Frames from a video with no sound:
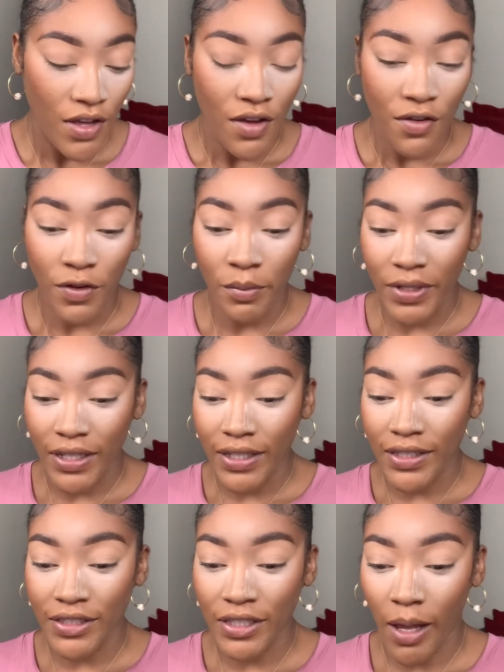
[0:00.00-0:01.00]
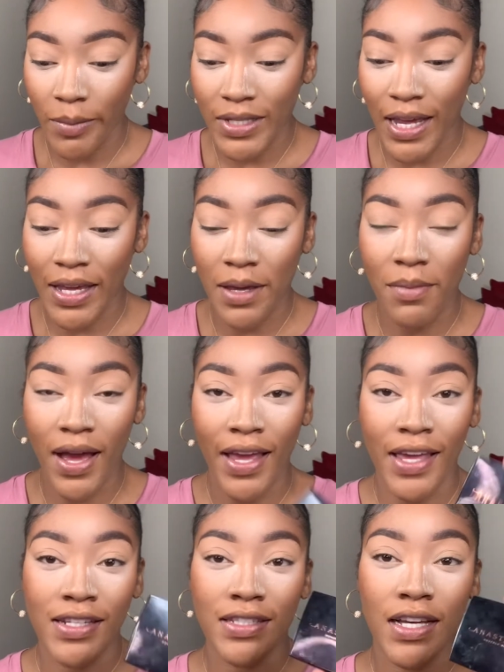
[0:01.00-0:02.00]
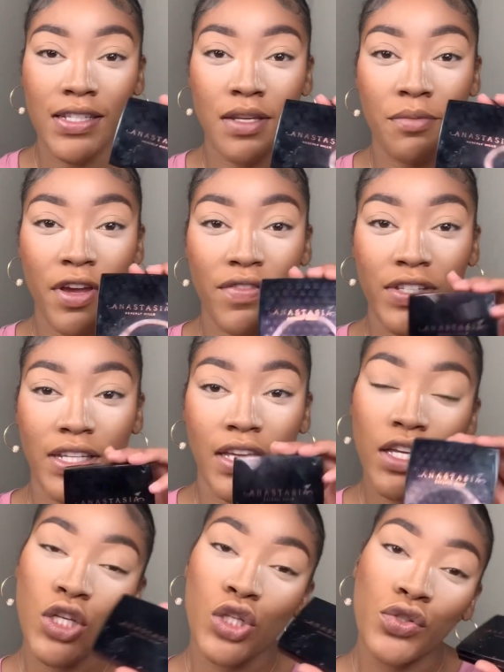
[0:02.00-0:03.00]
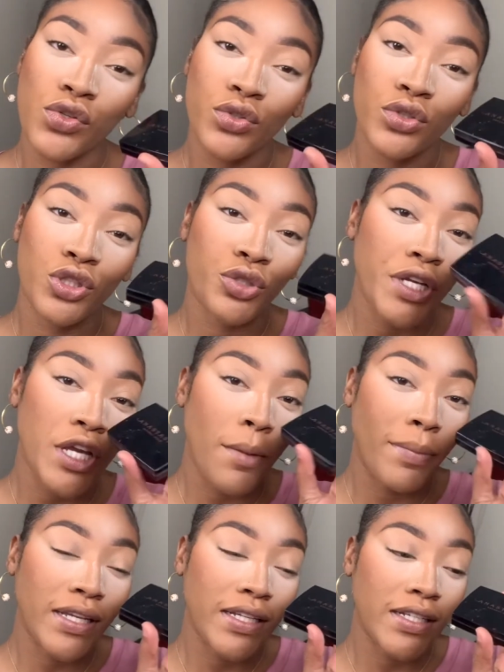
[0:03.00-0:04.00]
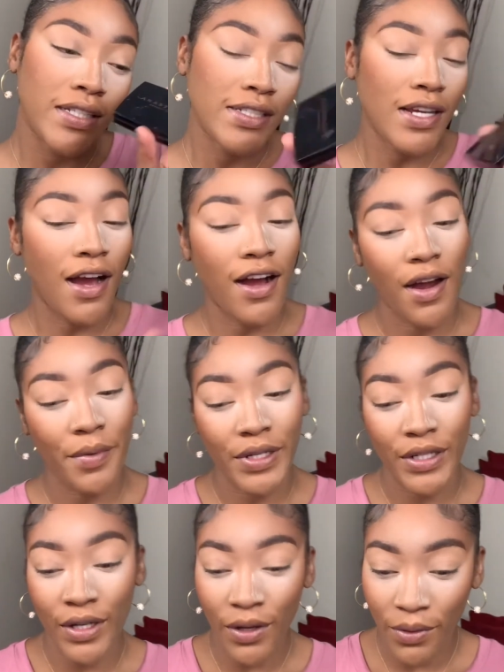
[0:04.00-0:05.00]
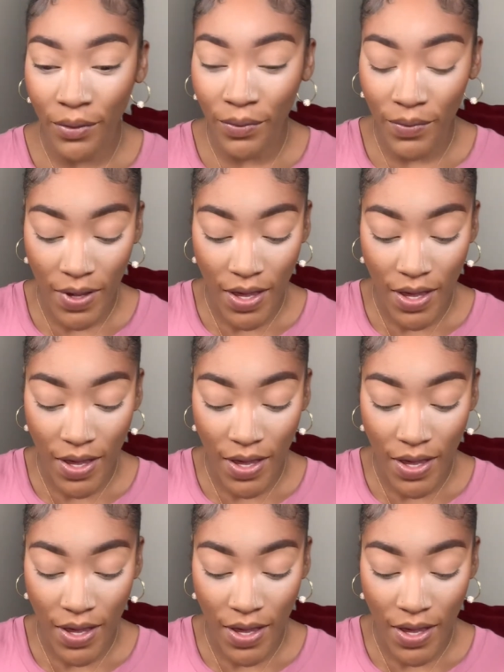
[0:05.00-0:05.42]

for blush, I'm taking my Anastasia Beverly Hills Trio Blush. Y'all already know